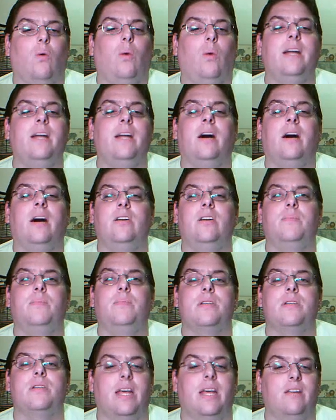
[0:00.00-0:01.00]

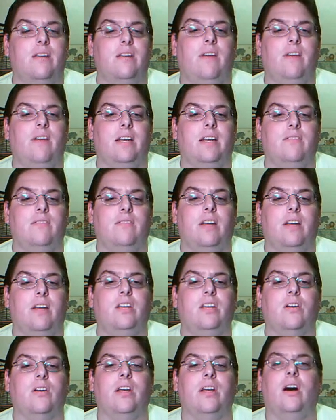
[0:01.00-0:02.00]
100% effective at
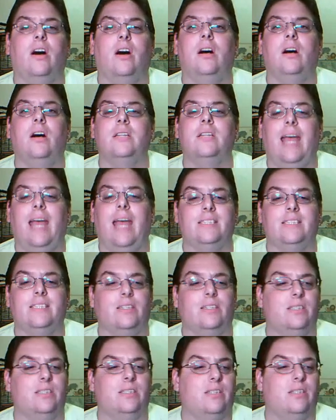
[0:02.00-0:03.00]
curing all
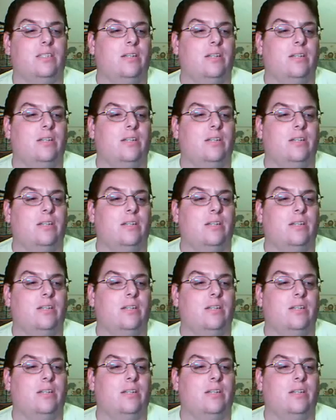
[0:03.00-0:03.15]
cancers.